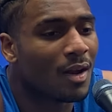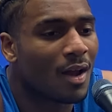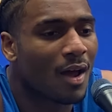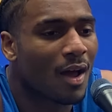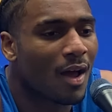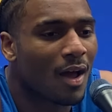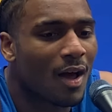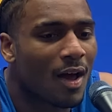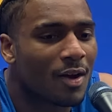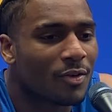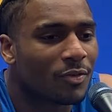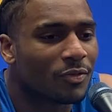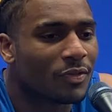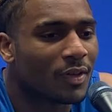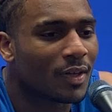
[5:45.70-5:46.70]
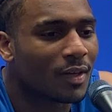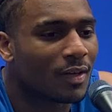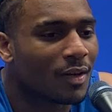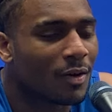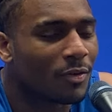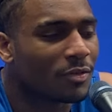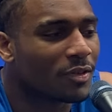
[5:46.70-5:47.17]
I don't think
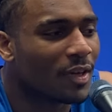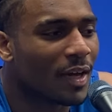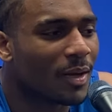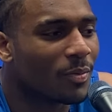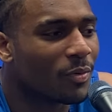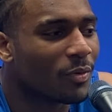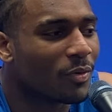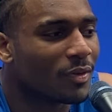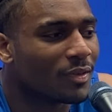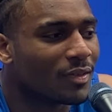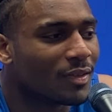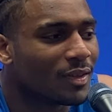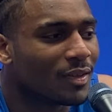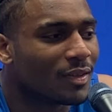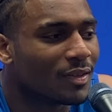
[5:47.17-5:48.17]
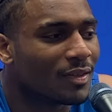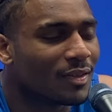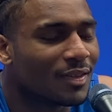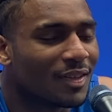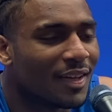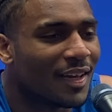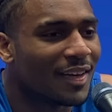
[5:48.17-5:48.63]
Coach Capel was gonna
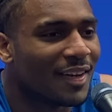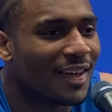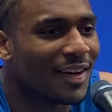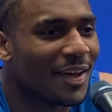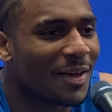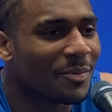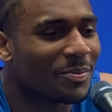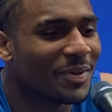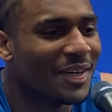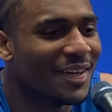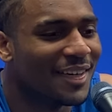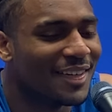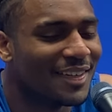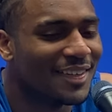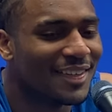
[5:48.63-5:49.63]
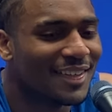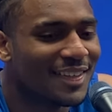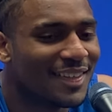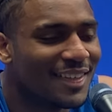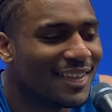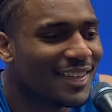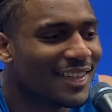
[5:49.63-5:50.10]

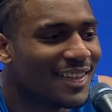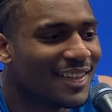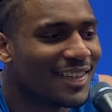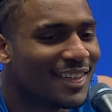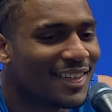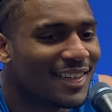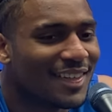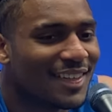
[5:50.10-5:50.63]
let that happen.